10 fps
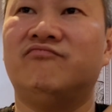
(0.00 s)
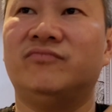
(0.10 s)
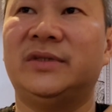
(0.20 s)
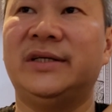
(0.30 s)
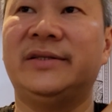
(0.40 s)

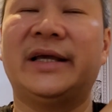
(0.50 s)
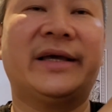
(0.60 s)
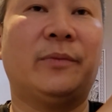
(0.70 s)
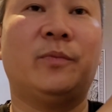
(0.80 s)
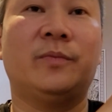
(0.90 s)
didn't
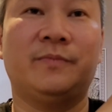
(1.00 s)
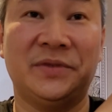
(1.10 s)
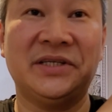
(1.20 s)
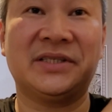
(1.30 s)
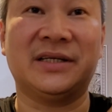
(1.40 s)
take up
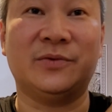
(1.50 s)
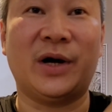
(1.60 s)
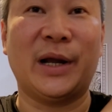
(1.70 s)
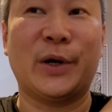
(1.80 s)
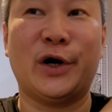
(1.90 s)
this what
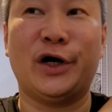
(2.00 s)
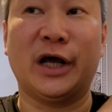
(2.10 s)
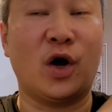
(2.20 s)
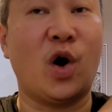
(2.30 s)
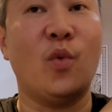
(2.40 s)
I call the
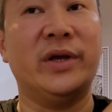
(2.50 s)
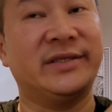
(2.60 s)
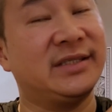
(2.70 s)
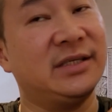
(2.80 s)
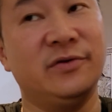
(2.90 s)
COVID
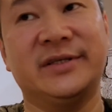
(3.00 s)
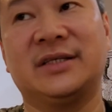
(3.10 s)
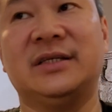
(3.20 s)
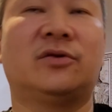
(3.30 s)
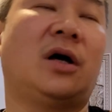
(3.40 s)

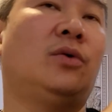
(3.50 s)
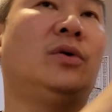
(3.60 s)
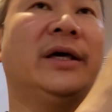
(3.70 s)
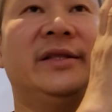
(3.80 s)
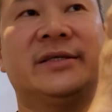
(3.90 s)
seriously. Thought, oh,
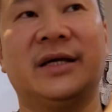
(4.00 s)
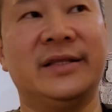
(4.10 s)
like this.